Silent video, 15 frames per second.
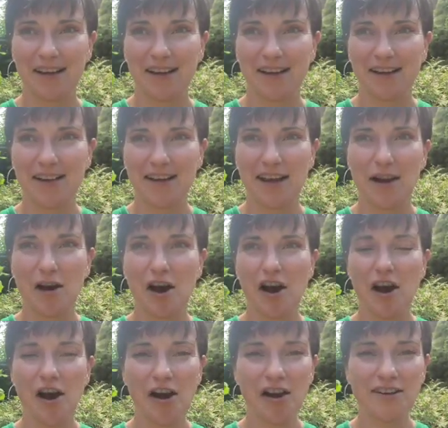they are
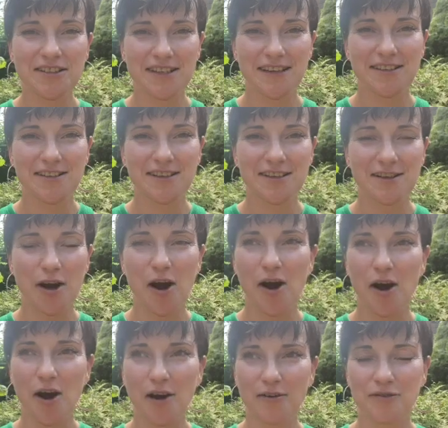heart-centered,
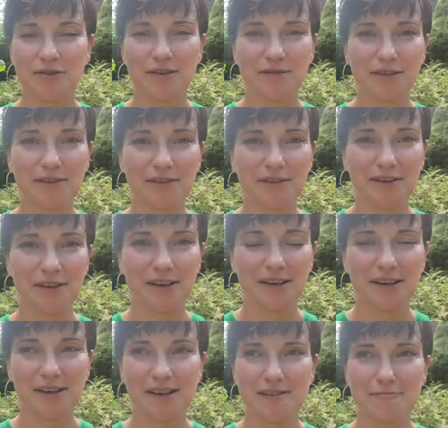heart-driven,
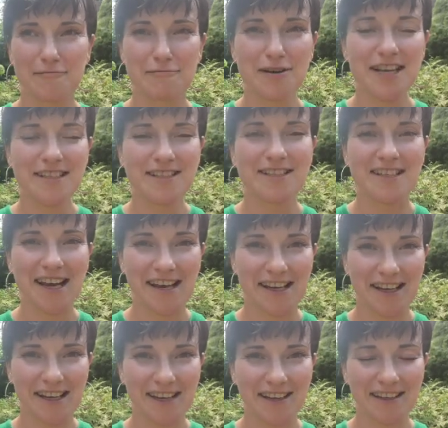
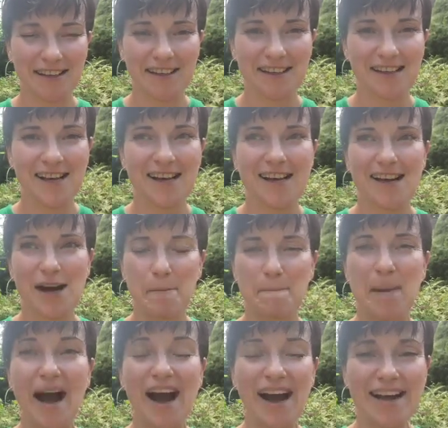risk-taking,
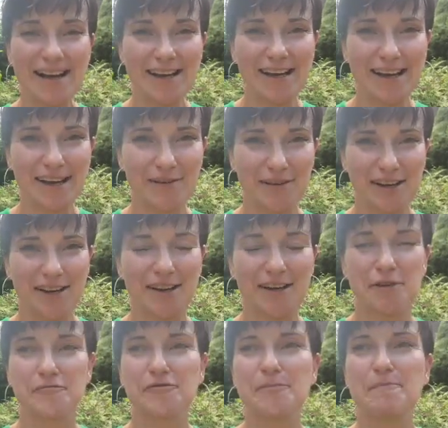pioneering,
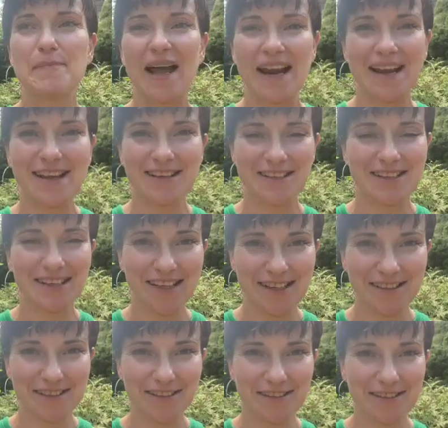rebellious
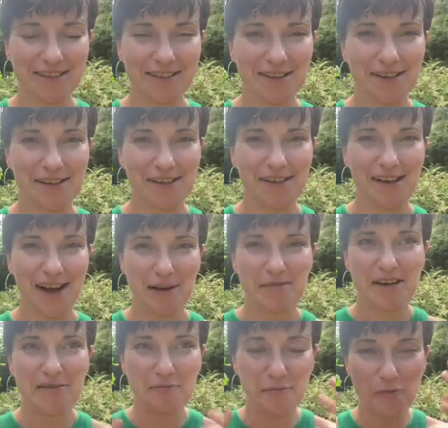leaders. I
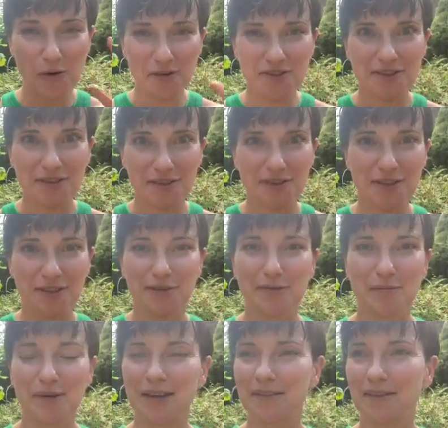mean, what's not to love
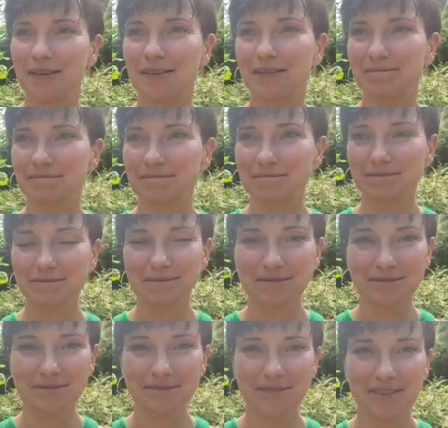about that?
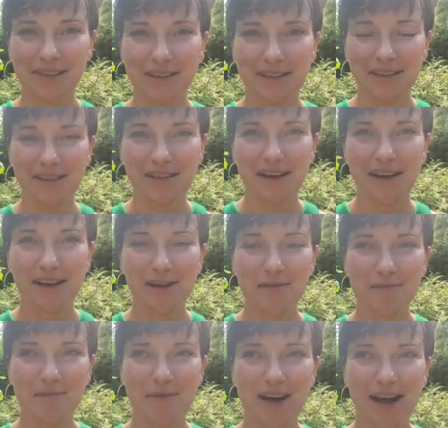
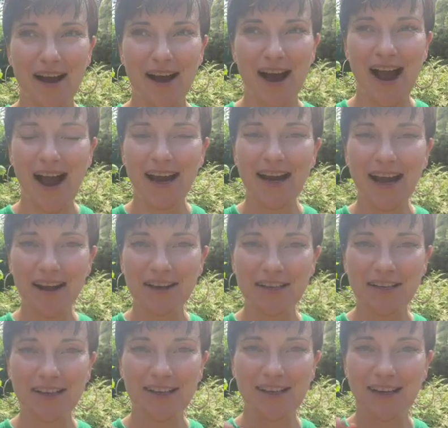And
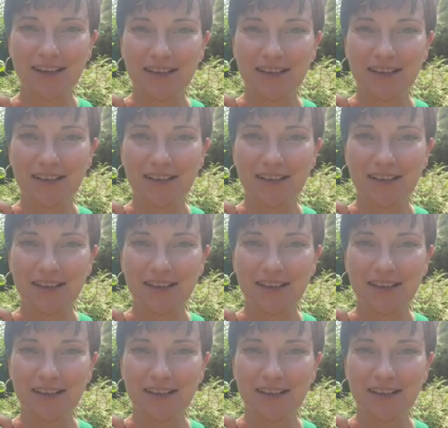actually,